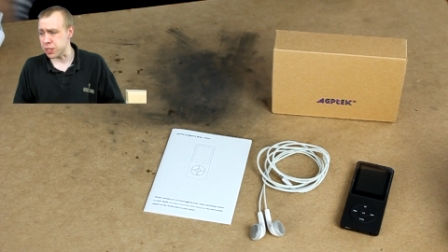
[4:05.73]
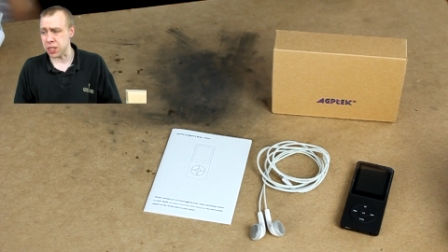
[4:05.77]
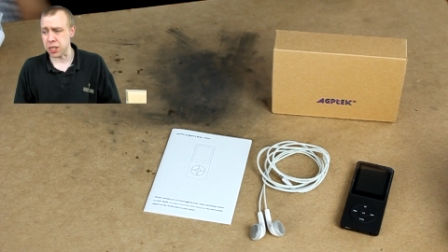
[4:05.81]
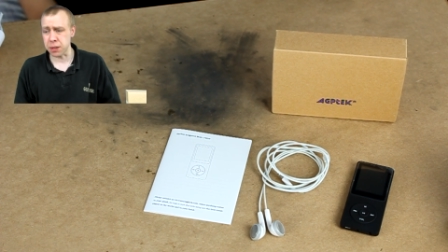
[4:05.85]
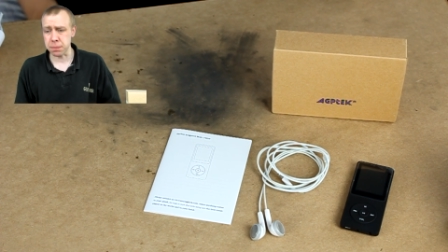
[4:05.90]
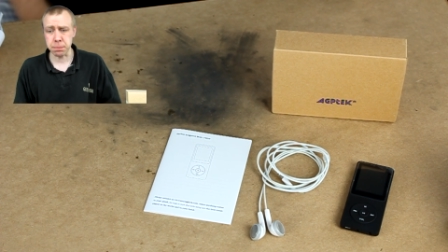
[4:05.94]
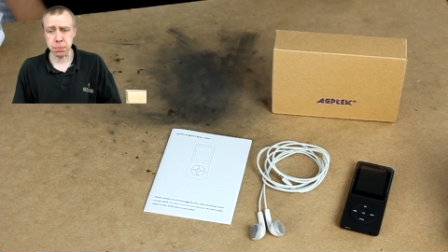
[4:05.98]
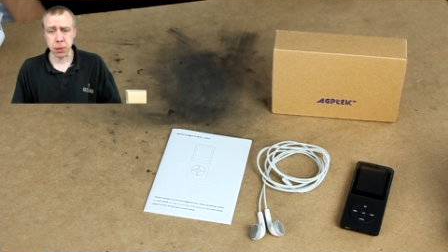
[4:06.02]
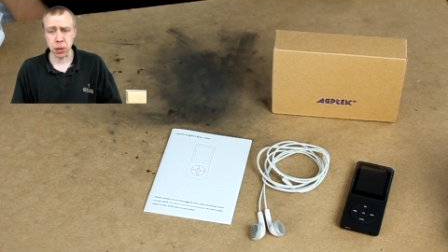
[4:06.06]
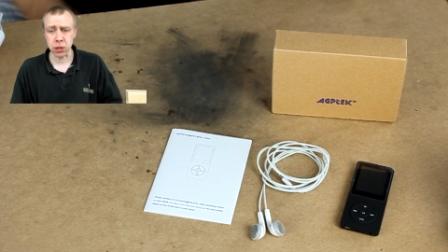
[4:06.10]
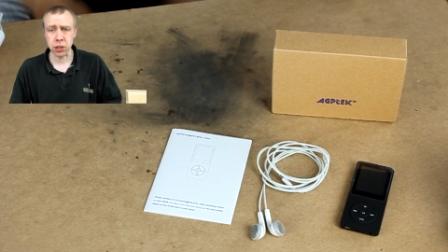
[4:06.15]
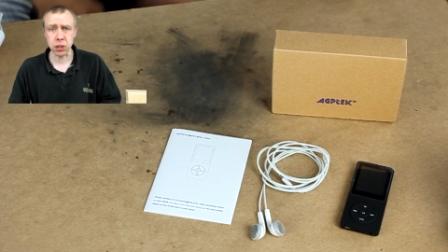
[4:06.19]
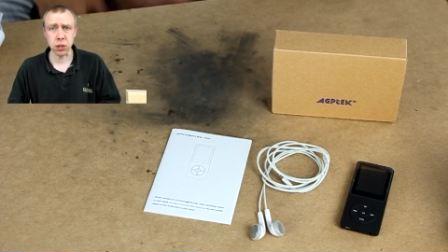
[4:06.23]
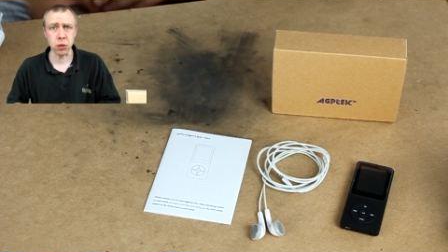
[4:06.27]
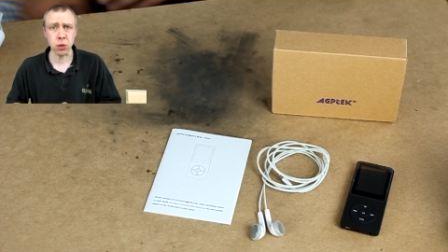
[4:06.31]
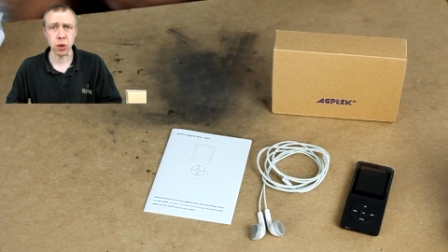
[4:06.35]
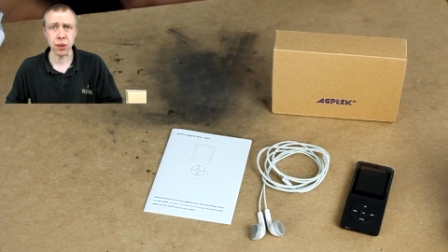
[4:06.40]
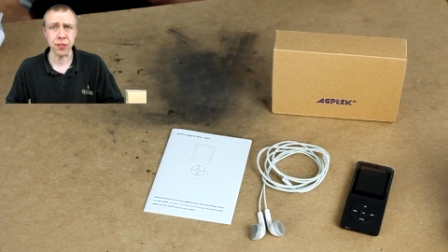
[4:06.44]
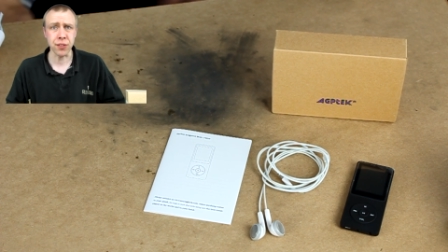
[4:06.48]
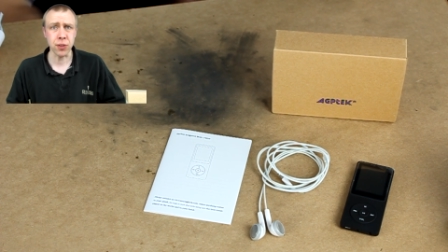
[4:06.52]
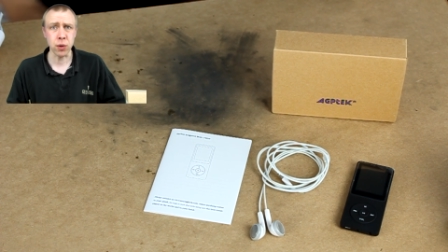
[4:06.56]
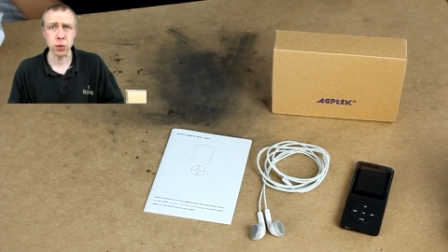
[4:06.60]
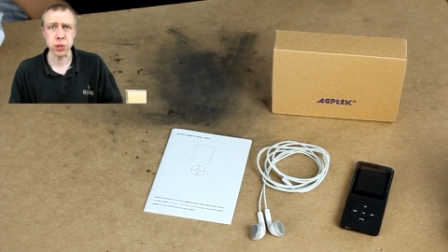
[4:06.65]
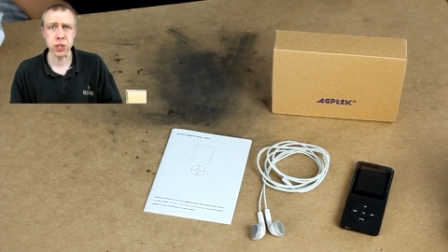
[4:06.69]
in a puddle or
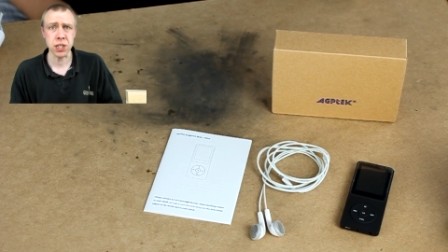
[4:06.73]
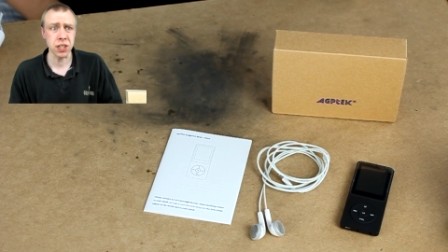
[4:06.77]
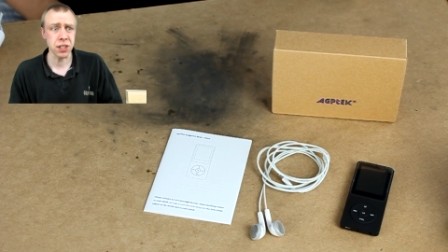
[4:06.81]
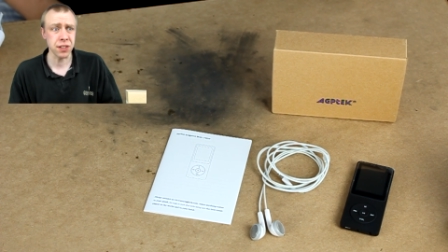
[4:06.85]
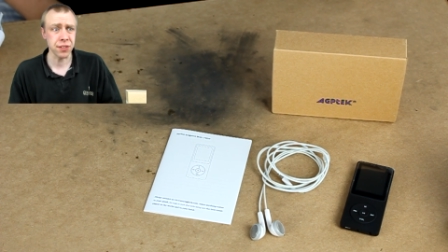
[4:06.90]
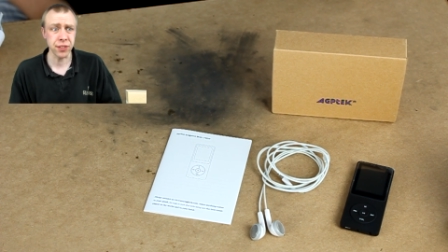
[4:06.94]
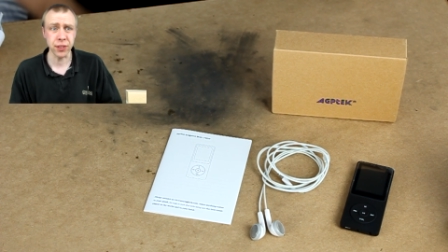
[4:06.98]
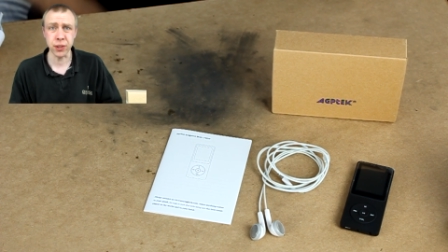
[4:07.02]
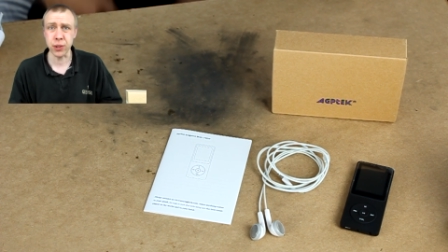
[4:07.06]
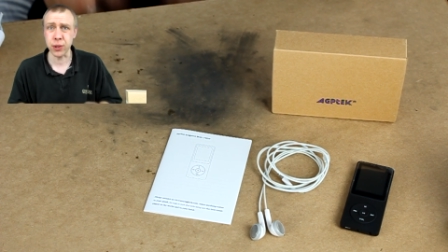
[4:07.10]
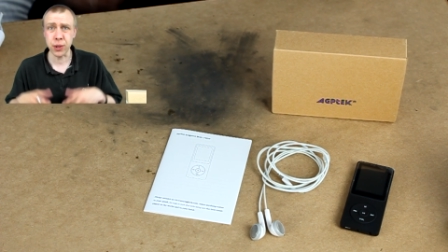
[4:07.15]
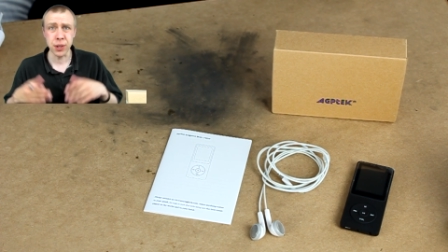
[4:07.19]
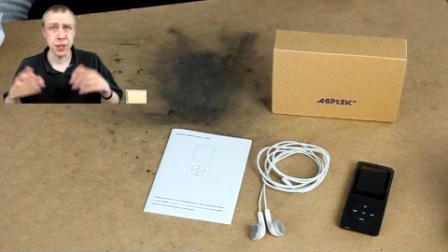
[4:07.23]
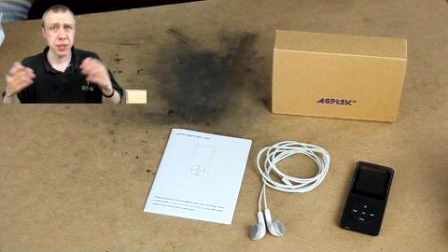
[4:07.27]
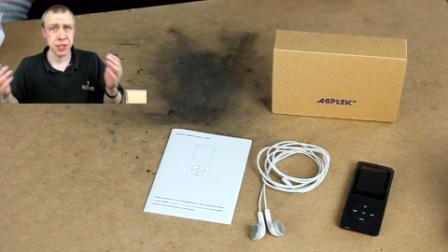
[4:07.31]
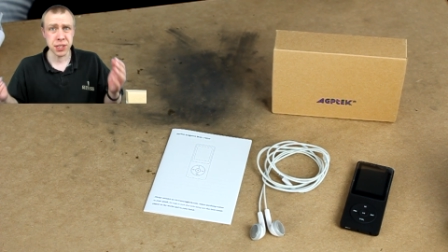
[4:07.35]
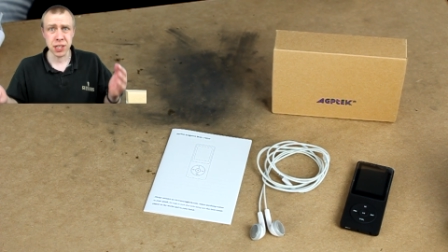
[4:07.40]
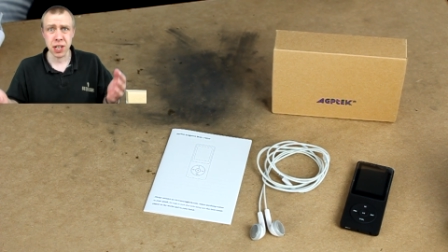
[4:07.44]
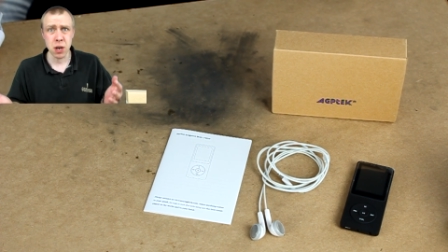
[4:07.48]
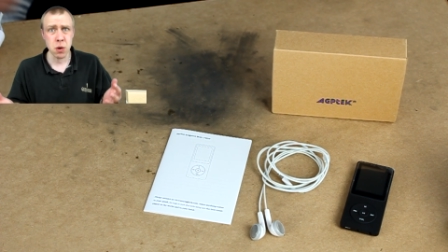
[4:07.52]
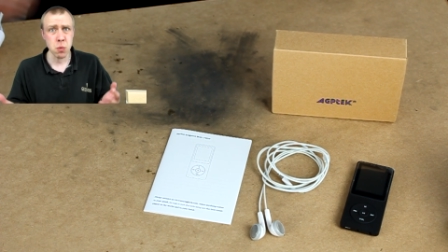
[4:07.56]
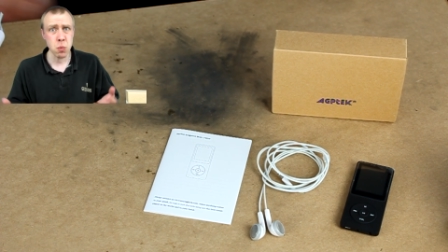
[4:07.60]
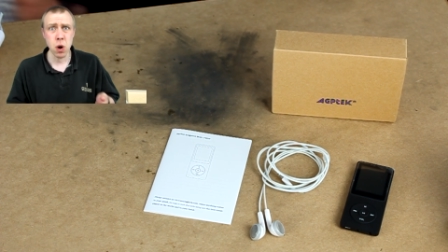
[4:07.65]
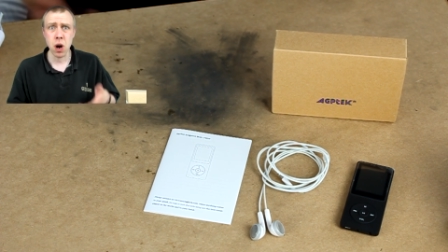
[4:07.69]
it falls on the floor,
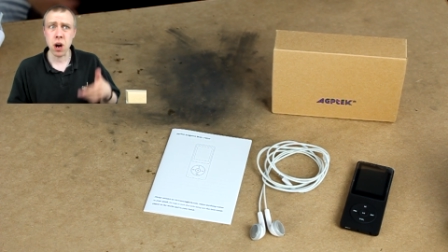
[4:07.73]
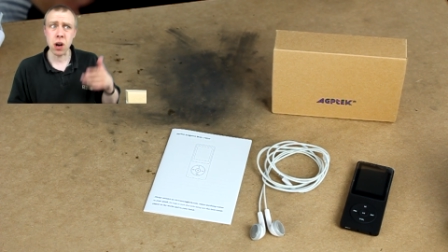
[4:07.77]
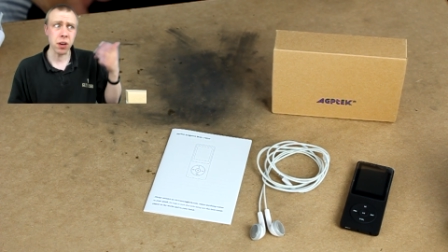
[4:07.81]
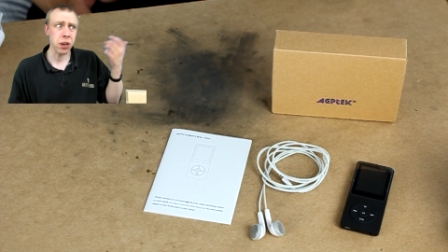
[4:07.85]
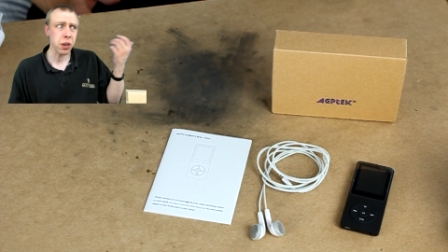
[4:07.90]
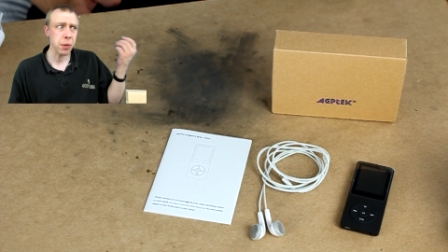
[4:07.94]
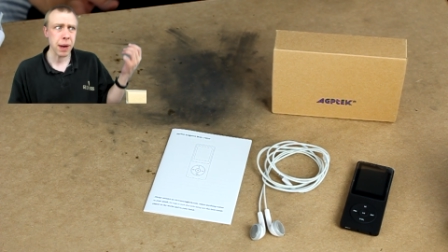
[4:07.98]
so what?